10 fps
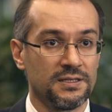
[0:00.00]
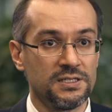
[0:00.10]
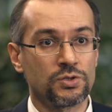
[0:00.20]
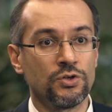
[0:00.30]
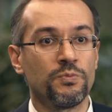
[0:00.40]

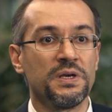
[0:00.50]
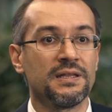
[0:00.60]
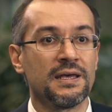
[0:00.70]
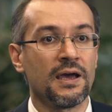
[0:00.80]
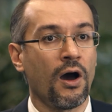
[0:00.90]
This could be
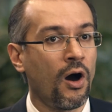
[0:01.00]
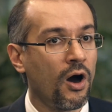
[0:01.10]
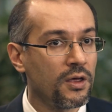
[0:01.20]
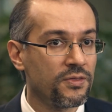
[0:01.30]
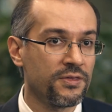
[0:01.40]
the
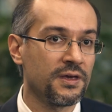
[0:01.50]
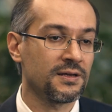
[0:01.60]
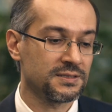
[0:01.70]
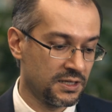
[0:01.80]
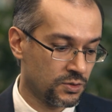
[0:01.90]
eye
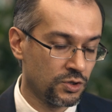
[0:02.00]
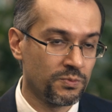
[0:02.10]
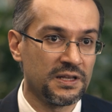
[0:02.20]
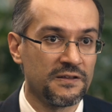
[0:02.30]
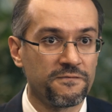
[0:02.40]
things, it could
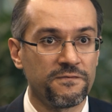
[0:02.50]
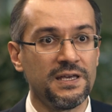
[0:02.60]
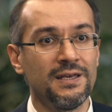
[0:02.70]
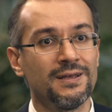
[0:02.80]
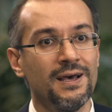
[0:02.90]
be the
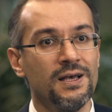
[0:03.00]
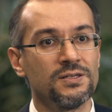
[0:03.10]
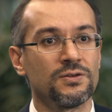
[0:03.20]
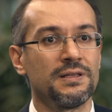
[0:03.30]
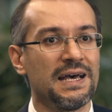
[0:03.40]
feet.
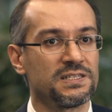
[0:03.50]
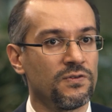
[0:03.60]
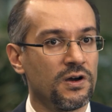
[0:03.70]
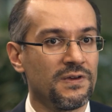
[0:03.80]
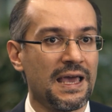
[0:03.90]
So that's
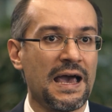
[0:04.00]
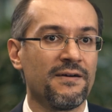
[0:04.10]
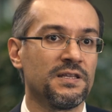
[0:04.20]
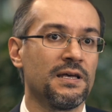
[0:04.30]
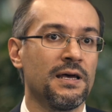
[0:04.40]
why we
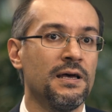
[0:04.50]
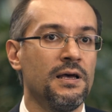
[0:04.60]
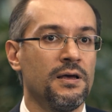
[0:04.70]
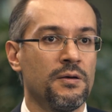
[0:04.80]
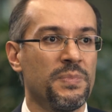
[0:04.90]
have the
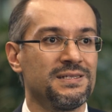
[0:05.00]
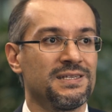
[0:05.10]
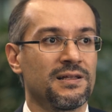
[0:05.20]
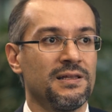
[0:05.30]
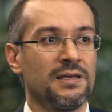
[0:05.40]

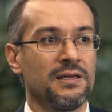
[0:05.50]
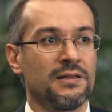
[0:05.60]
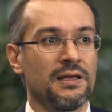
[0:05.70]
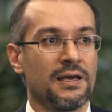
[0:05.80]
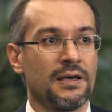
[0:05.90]
basically
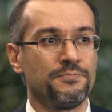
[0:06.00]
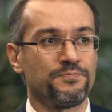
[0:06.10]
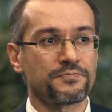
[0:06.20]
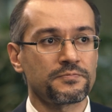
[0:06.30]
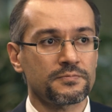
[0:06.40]
the
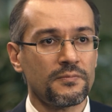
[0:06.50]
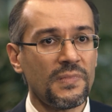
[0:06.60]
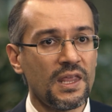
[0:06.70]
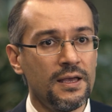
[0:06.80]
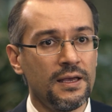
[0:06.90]

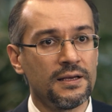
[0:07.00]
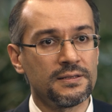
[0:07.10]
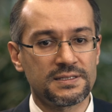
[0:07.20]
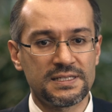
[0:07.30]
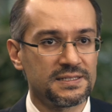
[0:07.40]

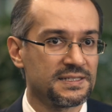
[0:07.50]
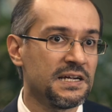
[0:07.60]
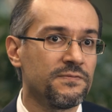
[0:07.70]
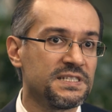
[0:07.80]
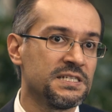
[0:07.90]

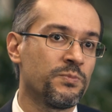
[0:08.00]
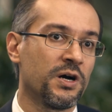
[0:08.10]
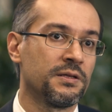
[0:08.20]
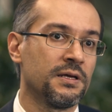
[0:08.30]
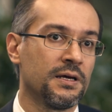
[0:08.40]
services by
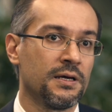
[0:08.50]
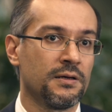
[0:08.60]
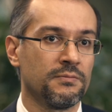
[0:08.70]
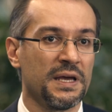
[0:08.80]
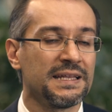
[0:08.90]
the
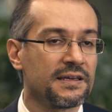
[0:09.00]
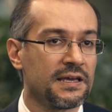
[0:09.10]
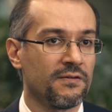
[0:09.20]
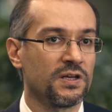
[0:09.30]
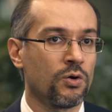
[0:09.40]

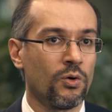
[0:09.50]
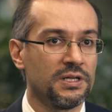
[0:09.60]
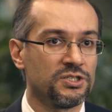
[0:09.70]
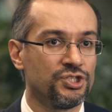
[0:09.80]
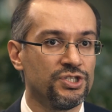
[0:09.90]
Medicare. We call
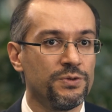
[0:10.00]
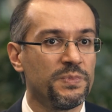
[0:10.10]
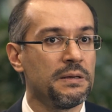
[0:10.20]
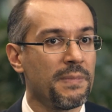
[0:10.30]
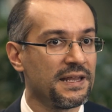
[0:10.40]
it
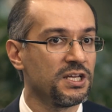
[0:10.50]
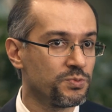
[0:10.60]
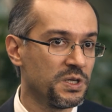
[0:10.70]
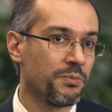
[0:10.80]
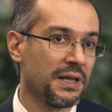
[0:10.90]
GP
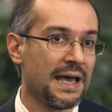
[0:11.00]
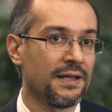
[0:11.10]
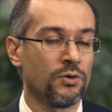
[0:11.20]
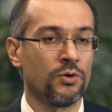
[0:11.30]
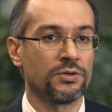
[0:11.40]
management plan
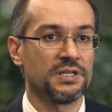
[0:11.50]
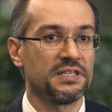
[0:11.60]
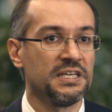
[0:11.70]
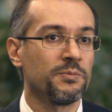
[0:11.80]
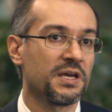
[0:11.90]
or the
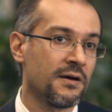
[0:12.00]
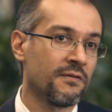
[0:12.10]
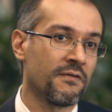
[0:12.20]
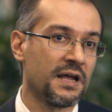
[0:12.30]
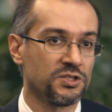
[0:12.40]
team care
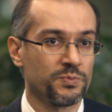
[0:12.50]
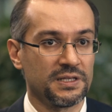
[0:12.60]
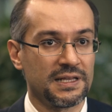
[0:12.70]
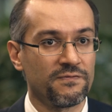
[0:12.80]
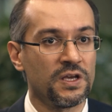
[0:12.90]
arrangement,
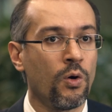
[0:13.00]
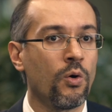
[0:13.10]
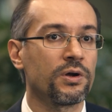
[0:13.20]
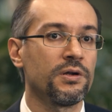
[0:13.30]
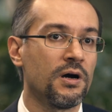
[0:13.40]
that we
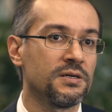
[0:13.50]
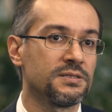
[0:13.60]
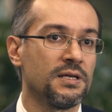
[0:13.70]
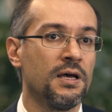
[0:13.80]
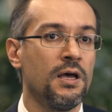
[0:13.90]
organize
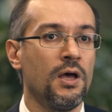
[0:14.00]
the